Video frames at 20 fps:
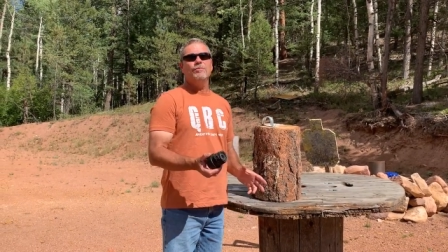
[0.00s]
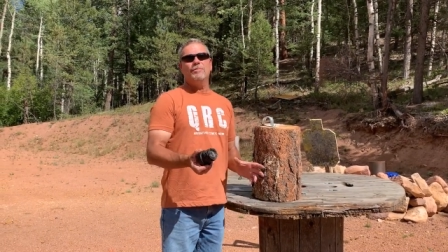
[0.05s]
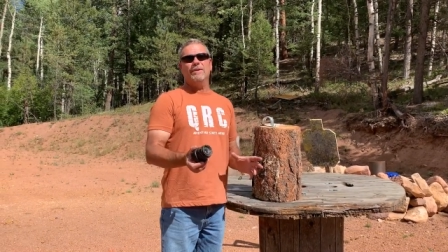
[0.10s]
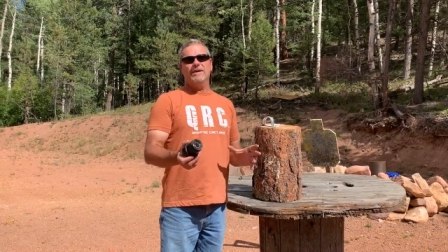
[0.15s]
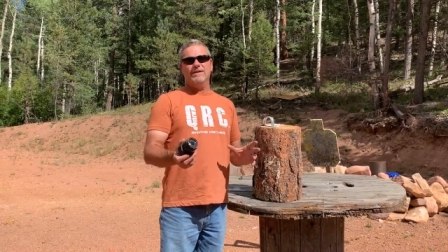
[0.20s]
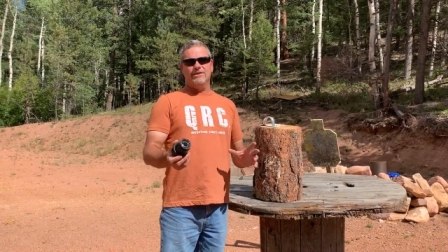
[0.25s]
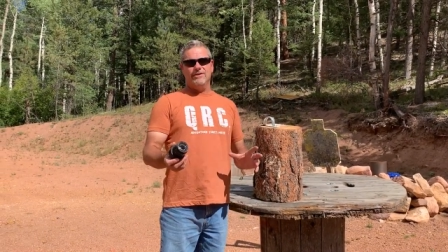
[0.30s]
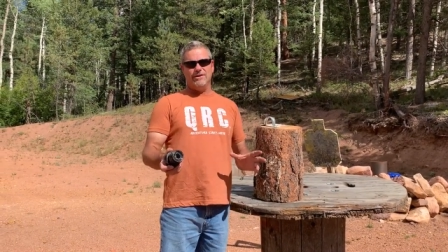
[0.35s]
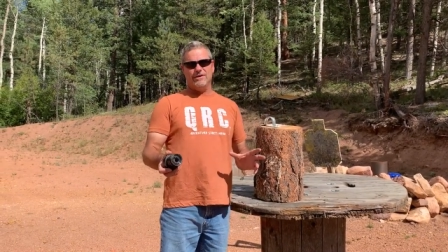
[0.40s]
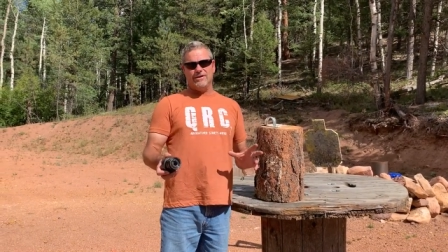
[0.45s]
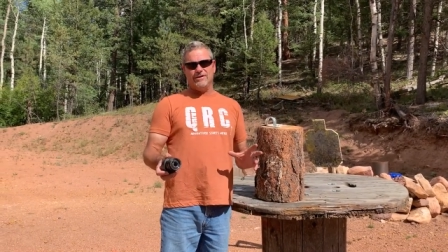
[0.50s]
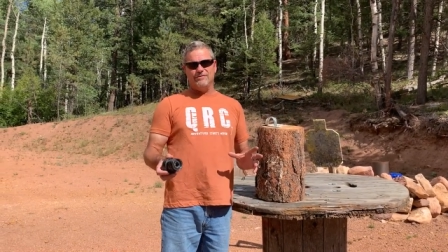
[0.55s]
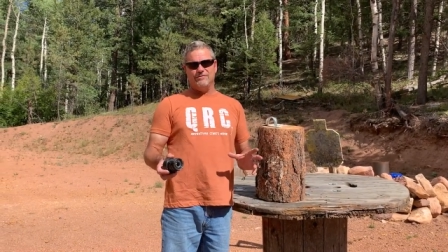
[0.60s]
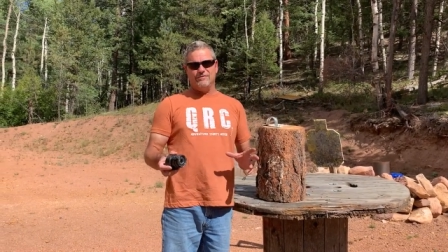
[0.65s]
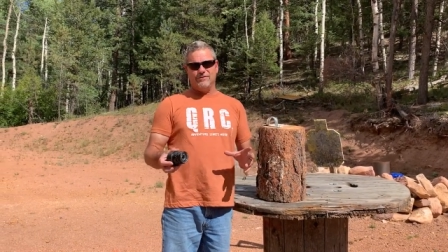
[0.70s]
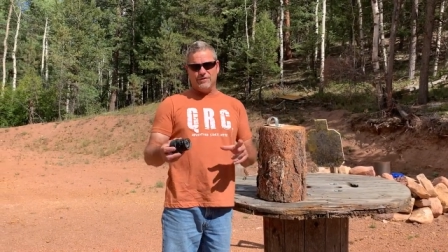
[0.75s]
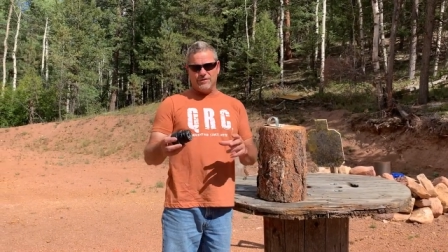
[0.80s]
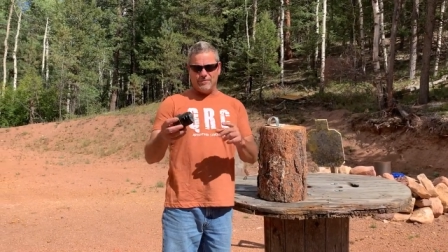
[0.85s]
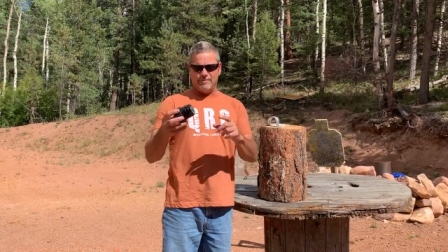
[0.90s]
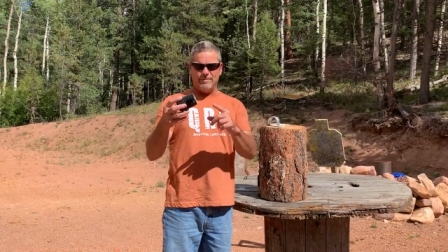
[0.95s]
we've been looking
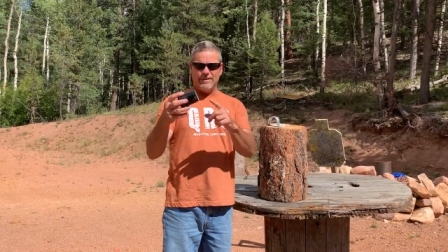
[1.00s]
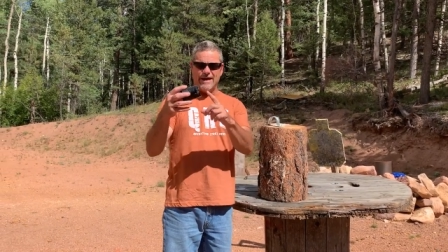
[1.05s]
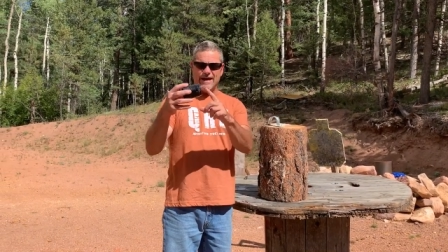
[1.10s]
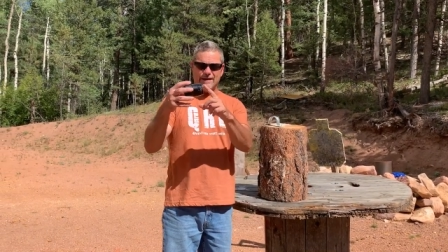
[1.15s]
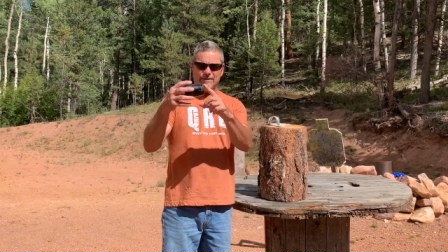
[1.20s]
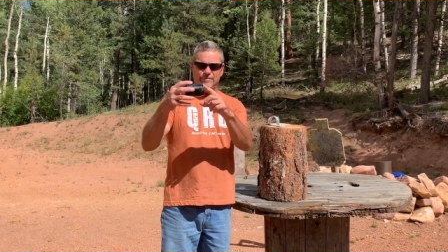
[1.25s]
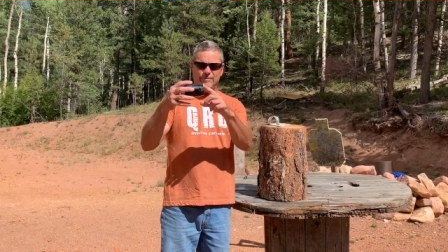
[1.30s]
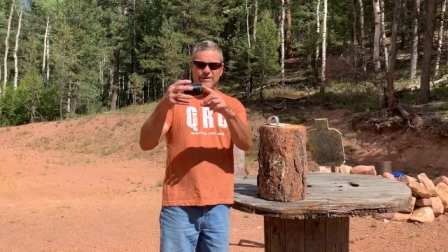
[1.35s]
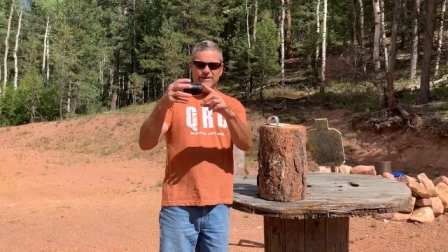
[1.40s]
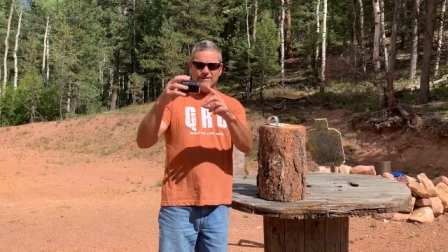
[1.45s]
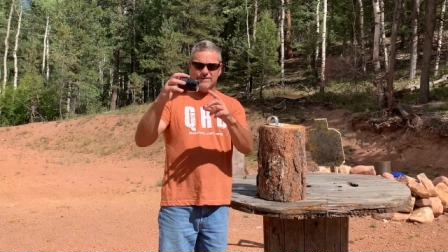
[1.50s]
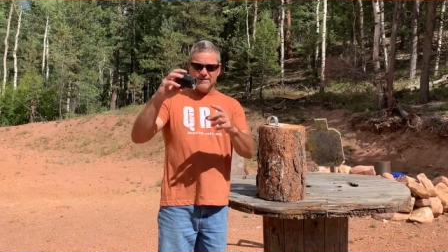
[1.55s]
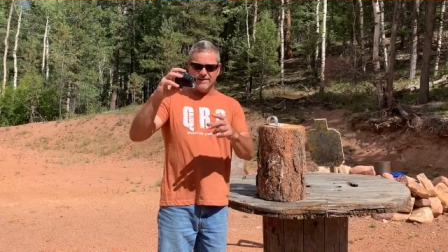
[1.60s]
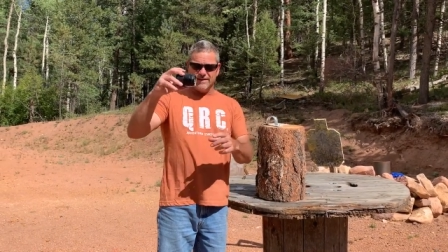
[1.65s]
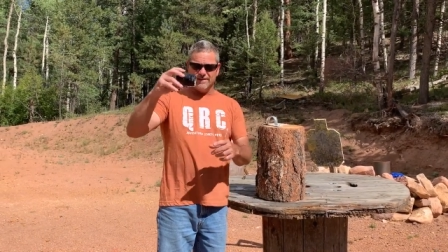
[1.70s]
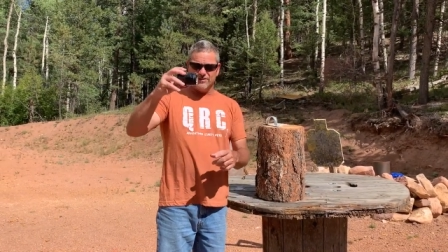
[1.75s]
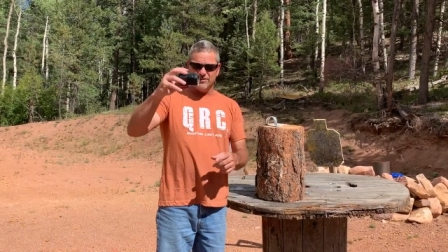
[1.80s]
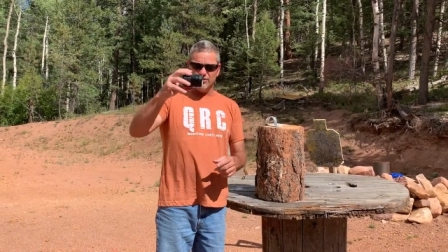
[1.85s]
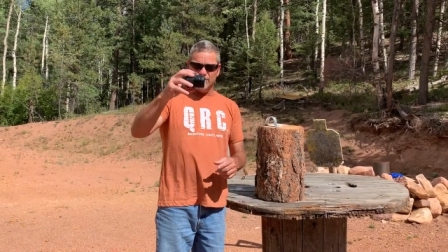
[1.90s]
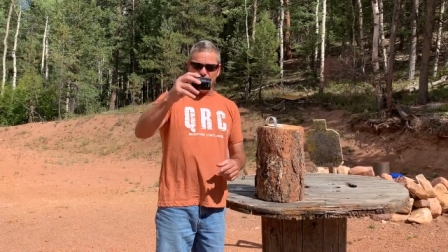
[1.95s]
for the back piece
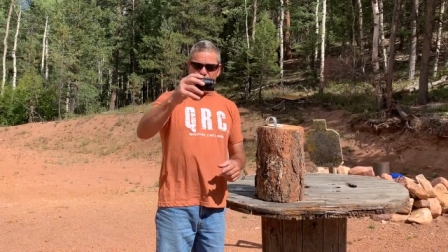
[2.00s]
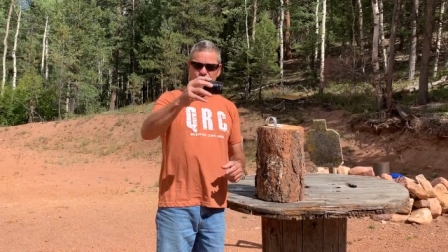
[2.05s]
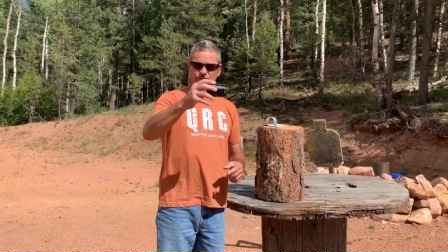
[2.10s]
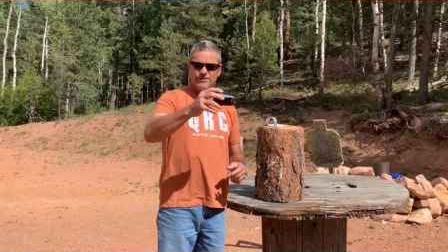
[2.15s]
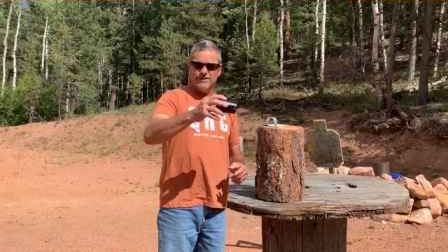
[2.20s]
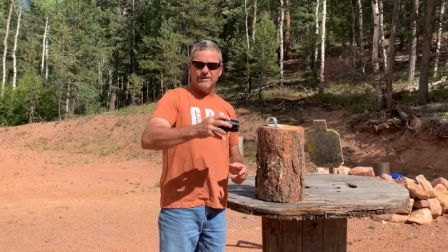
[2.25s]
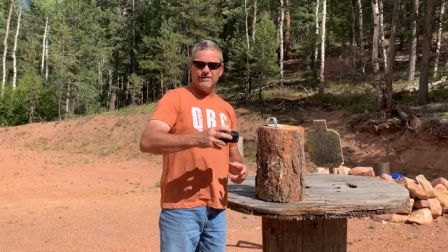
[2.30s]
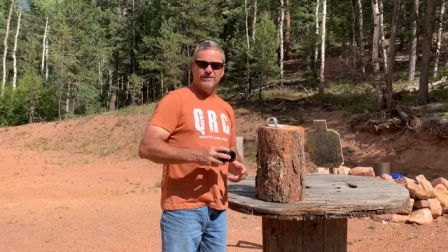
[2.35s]
that screws